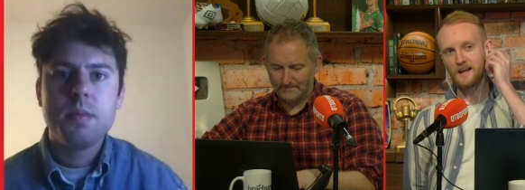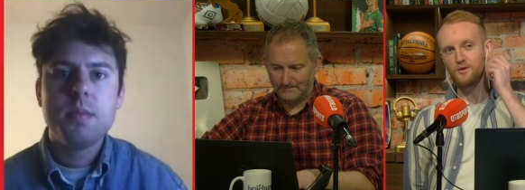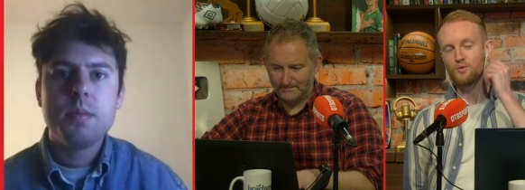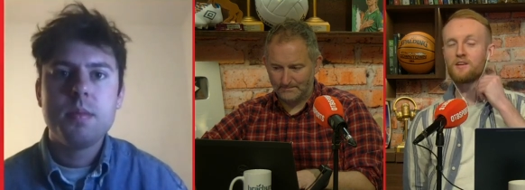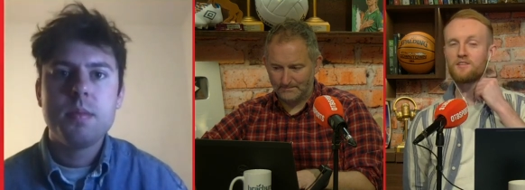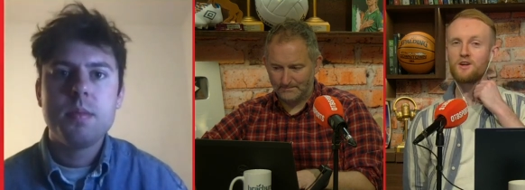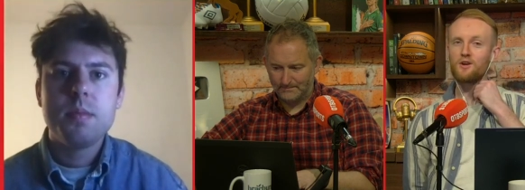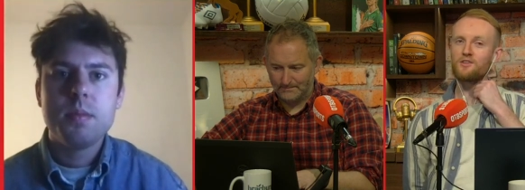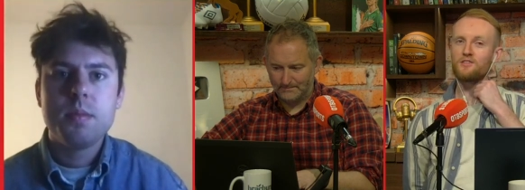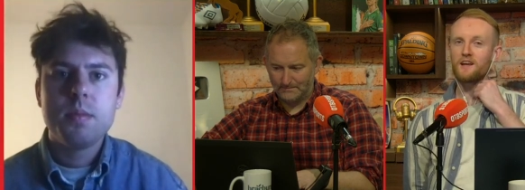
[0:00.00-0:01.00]
Speaker 1: in recent
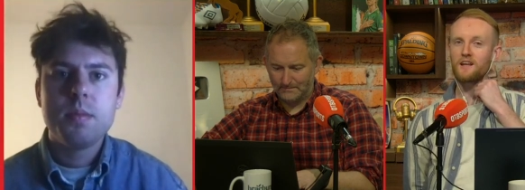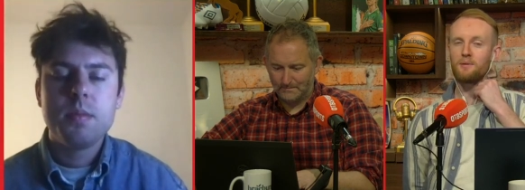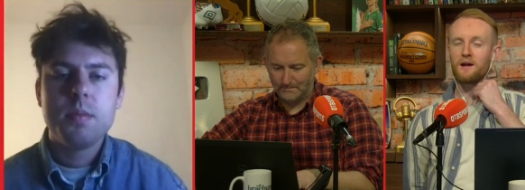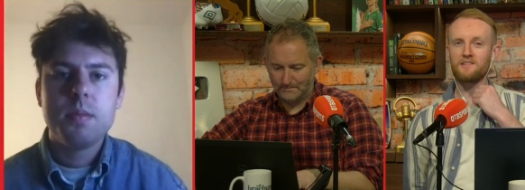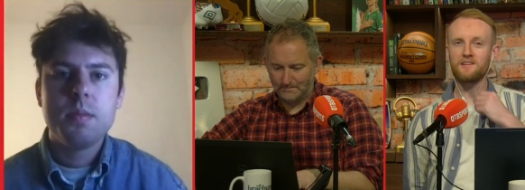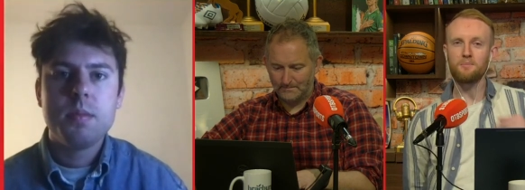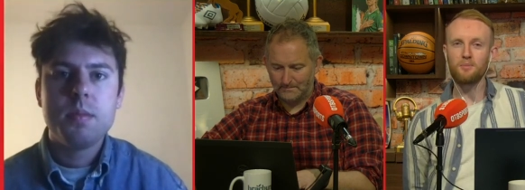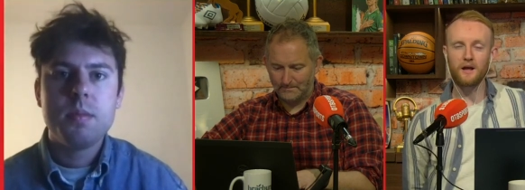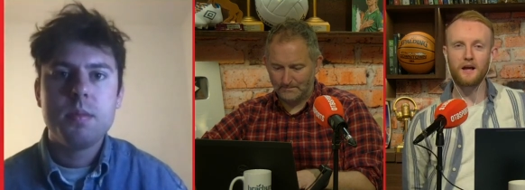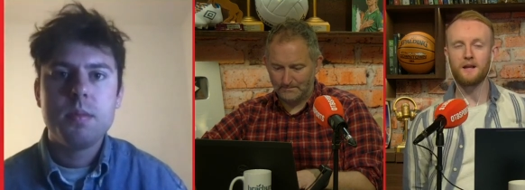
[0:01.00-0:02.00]
years has taken a back seat,
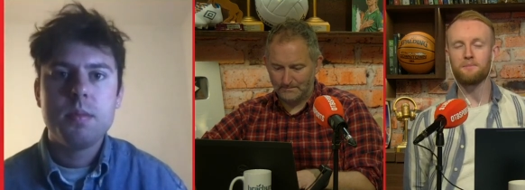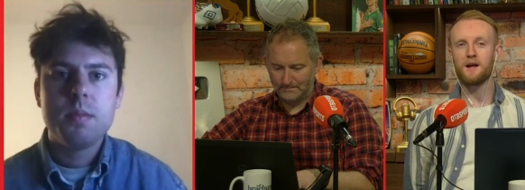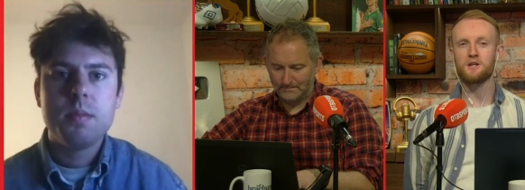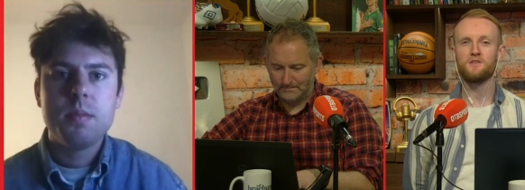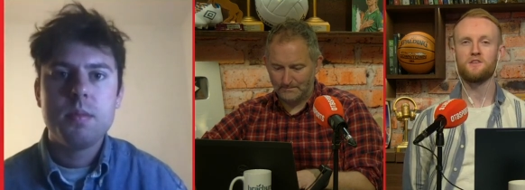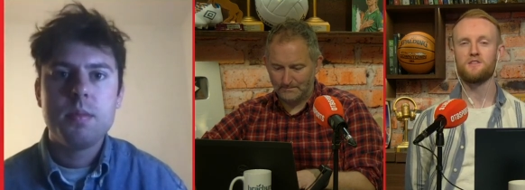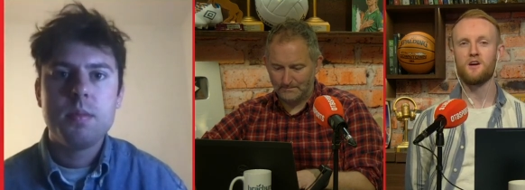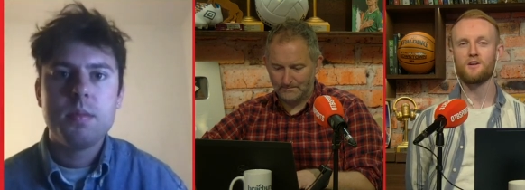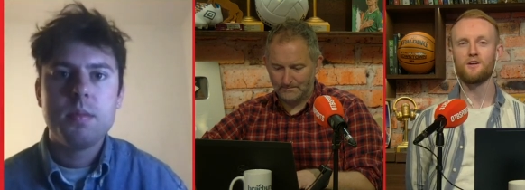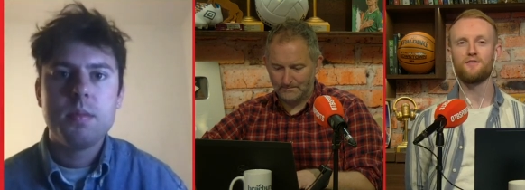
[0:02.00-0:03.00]
but I, I'd imagine the
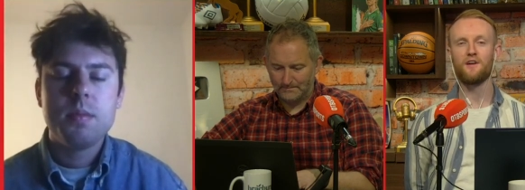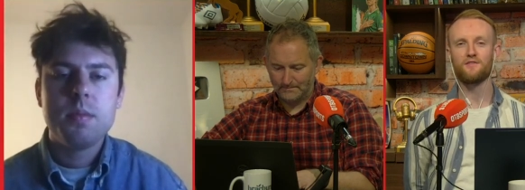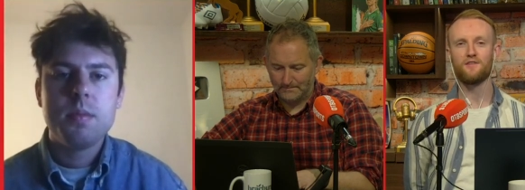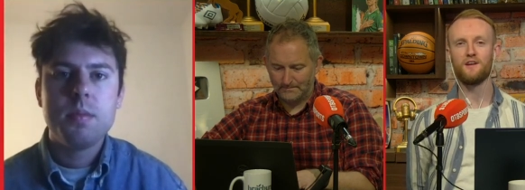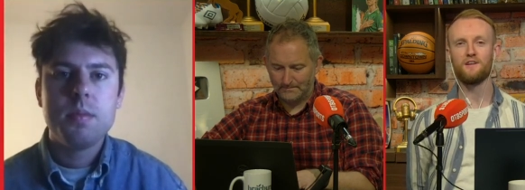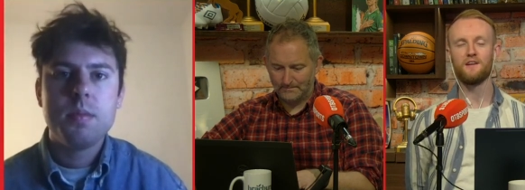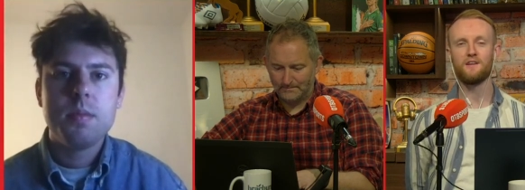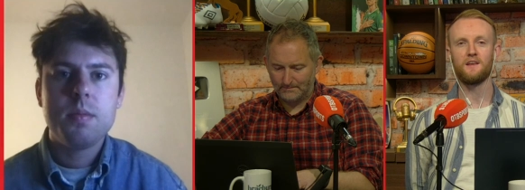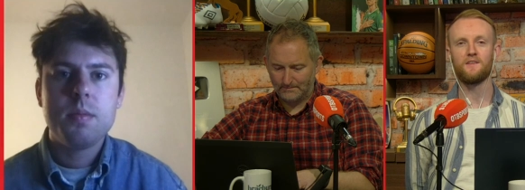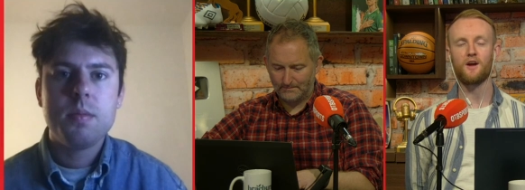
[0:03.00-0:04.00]
soccer faithful in,
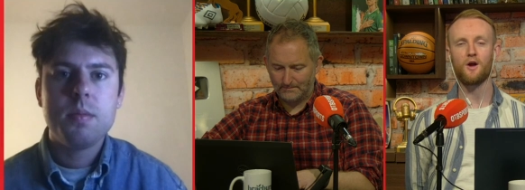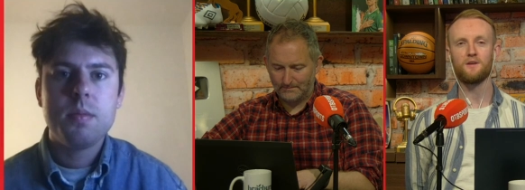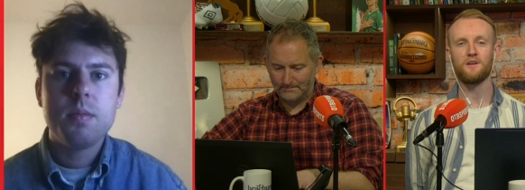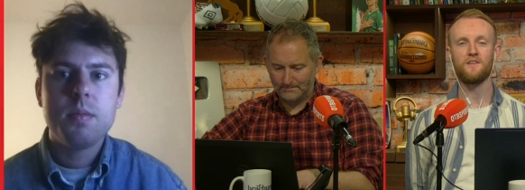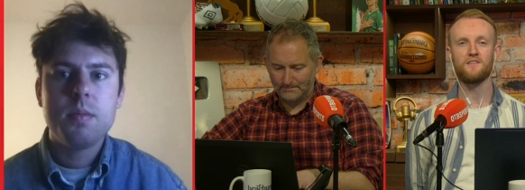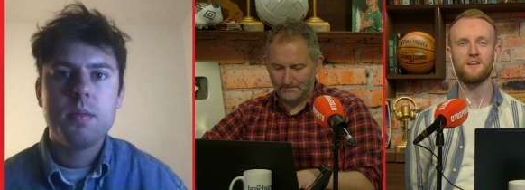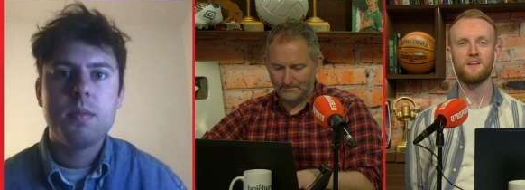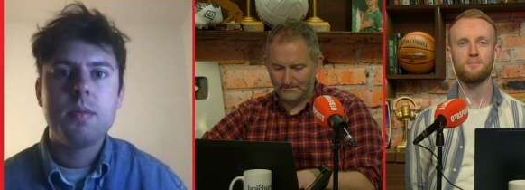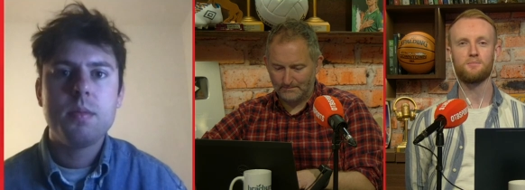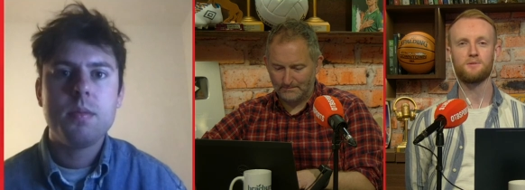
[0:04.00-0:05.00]
in, in the county and in the
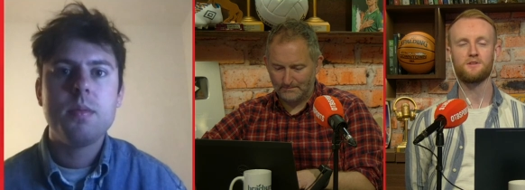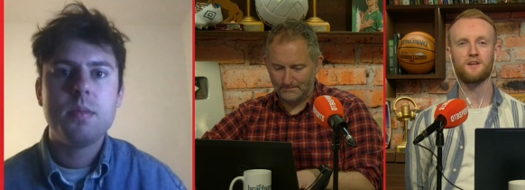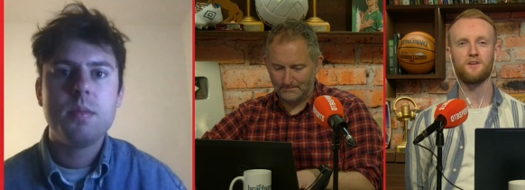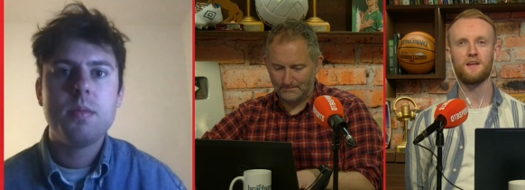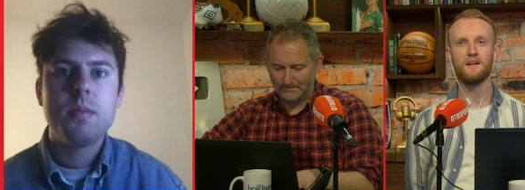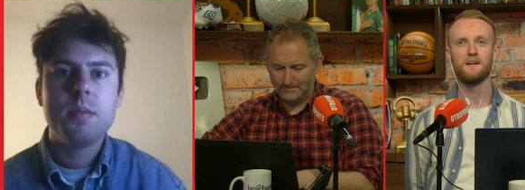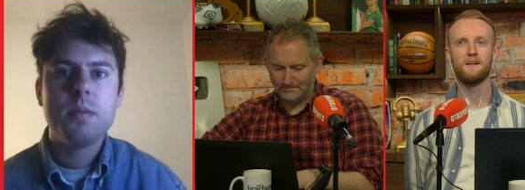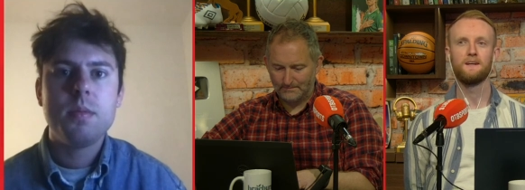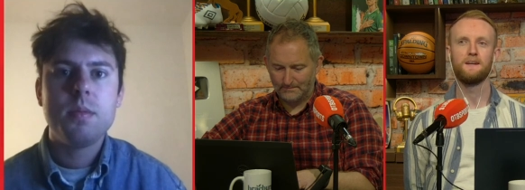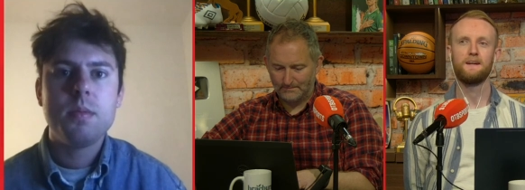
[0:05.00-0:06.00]
city particularly
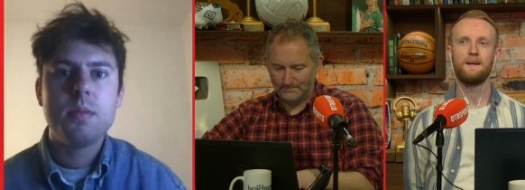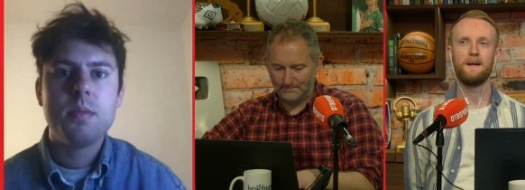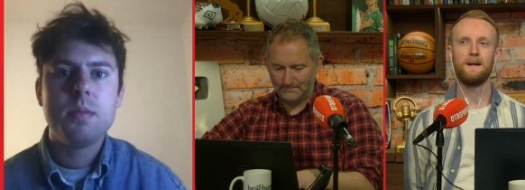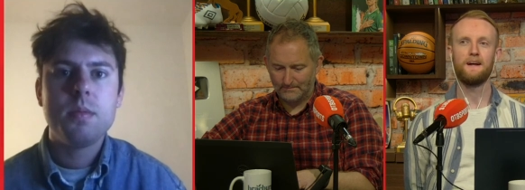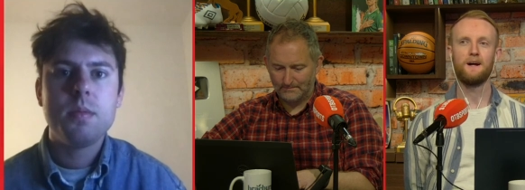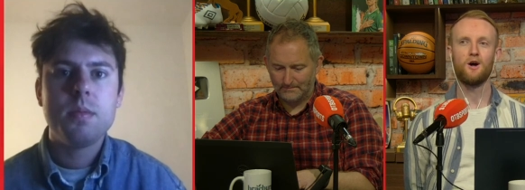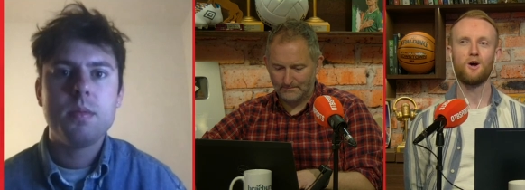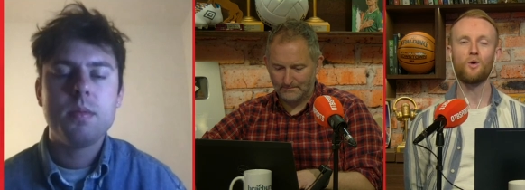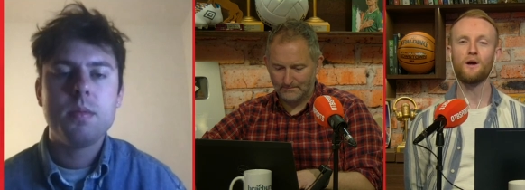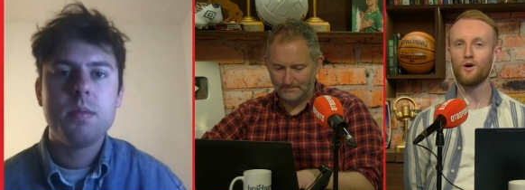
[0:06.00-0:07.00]
uh,
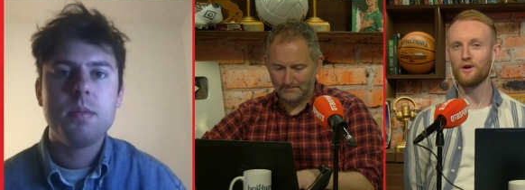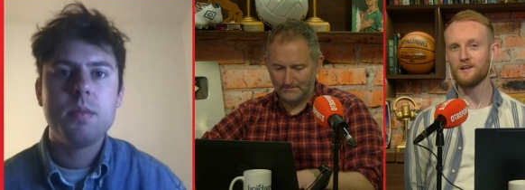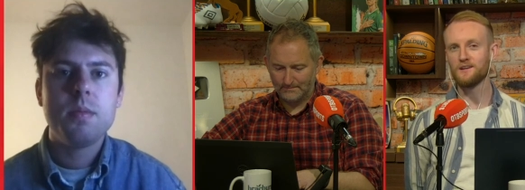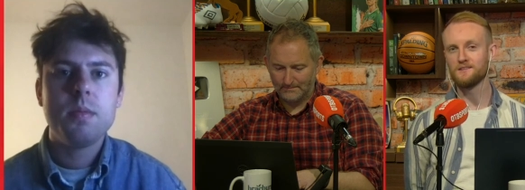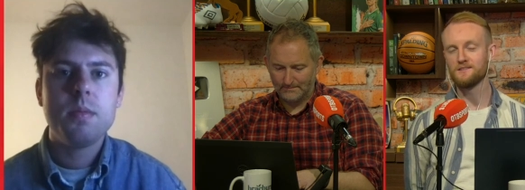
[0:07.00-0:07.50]
are quite loyal.